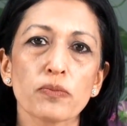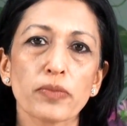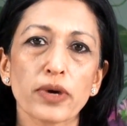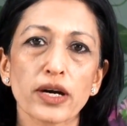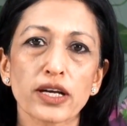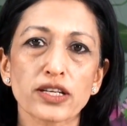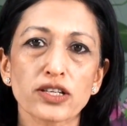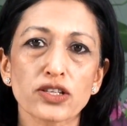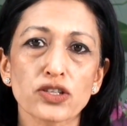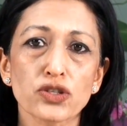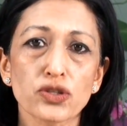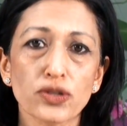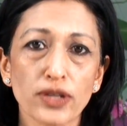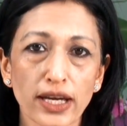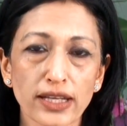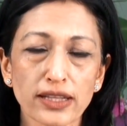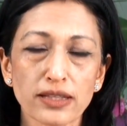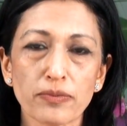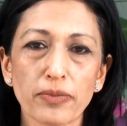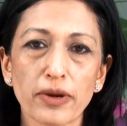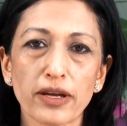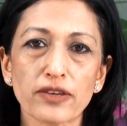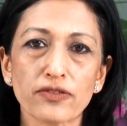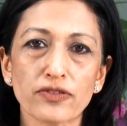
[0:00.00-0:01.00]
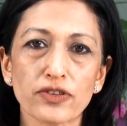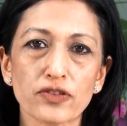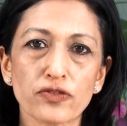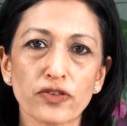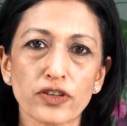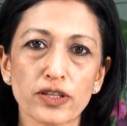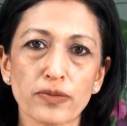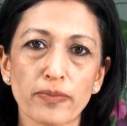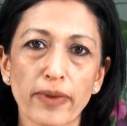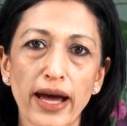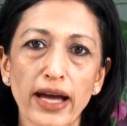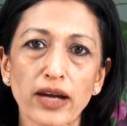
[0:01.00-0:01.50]
But to get the benefit
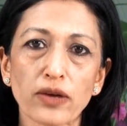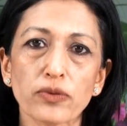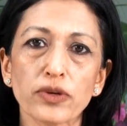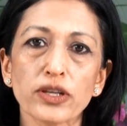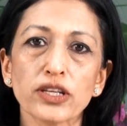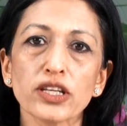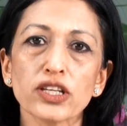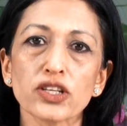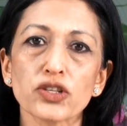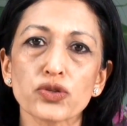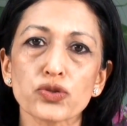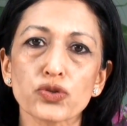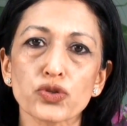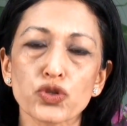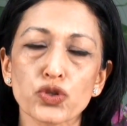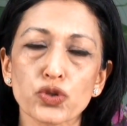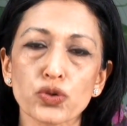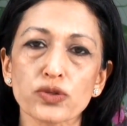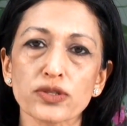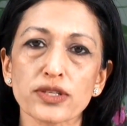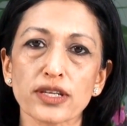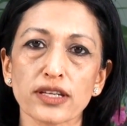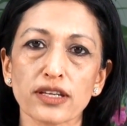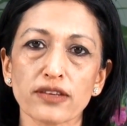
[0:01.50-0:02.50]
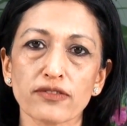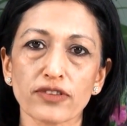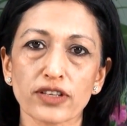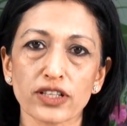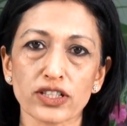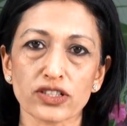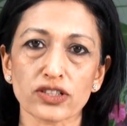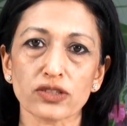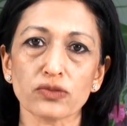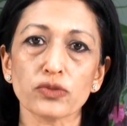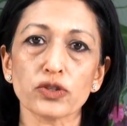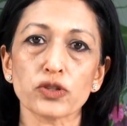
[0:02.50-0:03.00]
for the back, we need to choose an
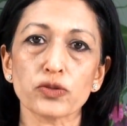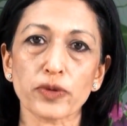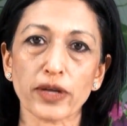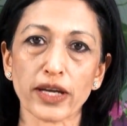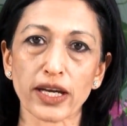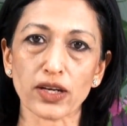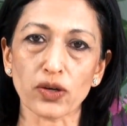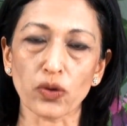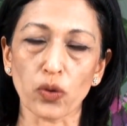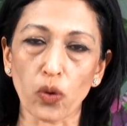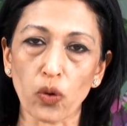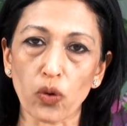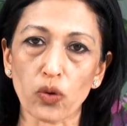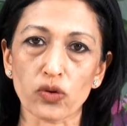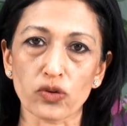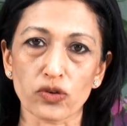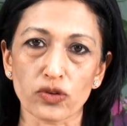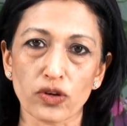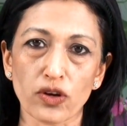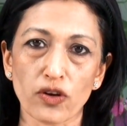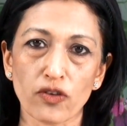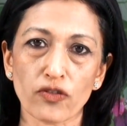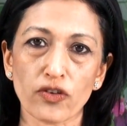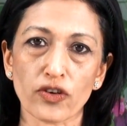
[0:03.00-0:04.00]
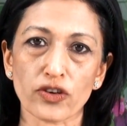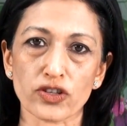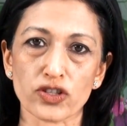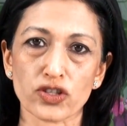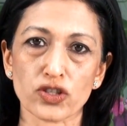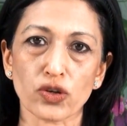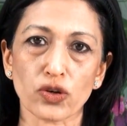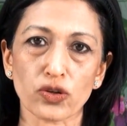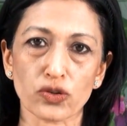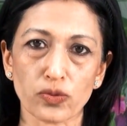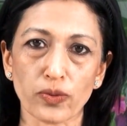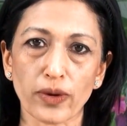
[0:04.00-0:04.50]
inversion which we can hold for a
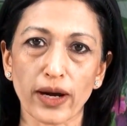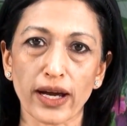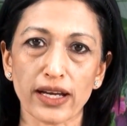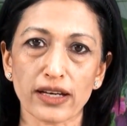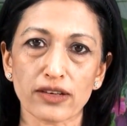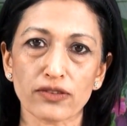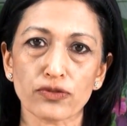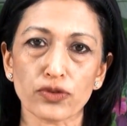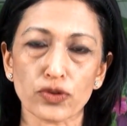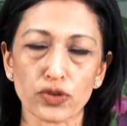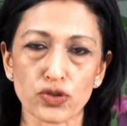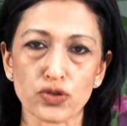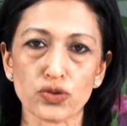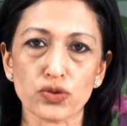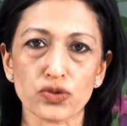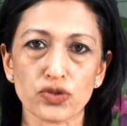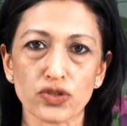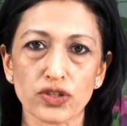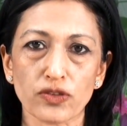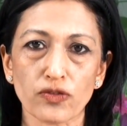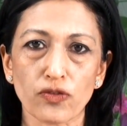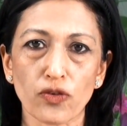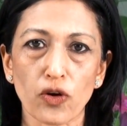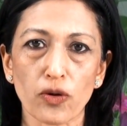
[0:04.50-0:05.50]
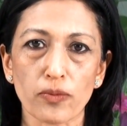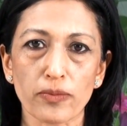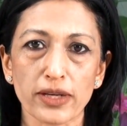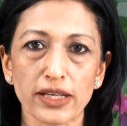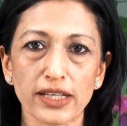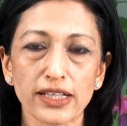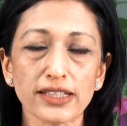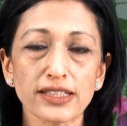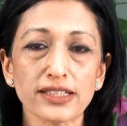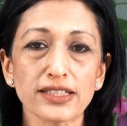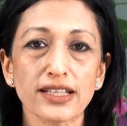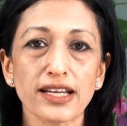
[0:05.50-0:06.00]
short while, for 2, 3, 4
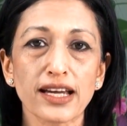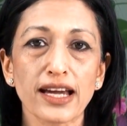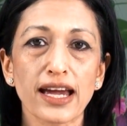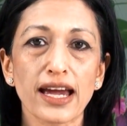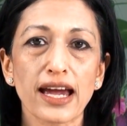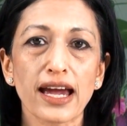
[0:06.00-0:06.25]
minutes.